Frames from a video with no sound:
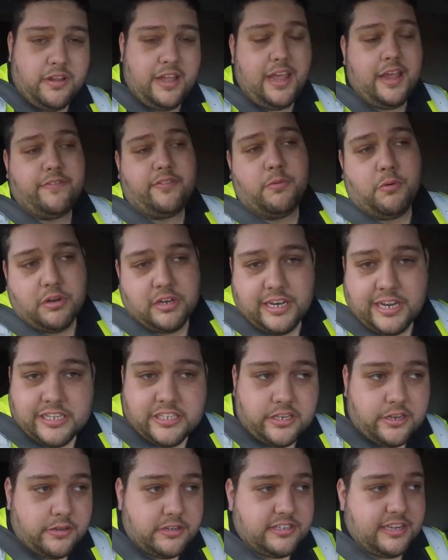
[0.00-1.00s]
Everyone needs
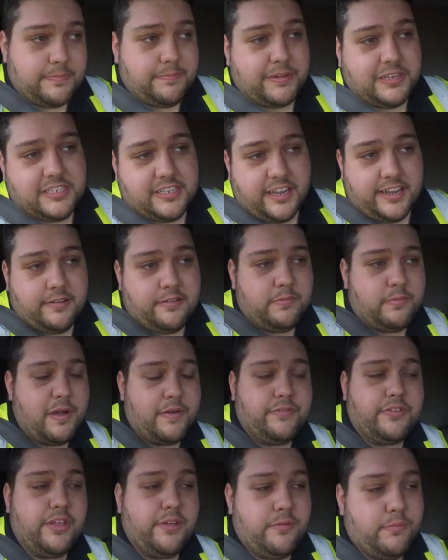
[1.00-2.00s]
to do CPC,
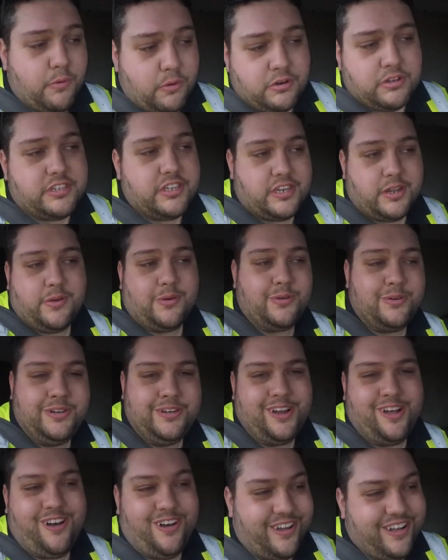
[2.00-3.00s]
whether you want to do it or
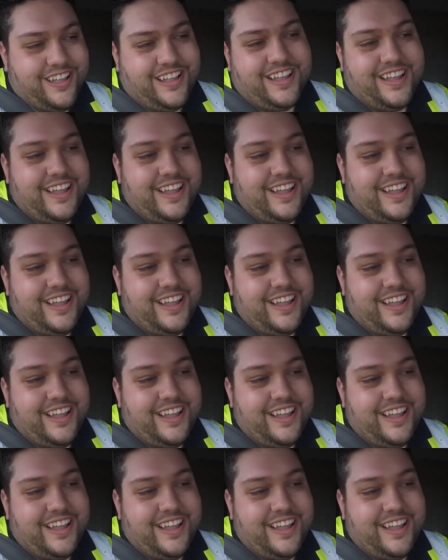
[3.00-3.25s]
not.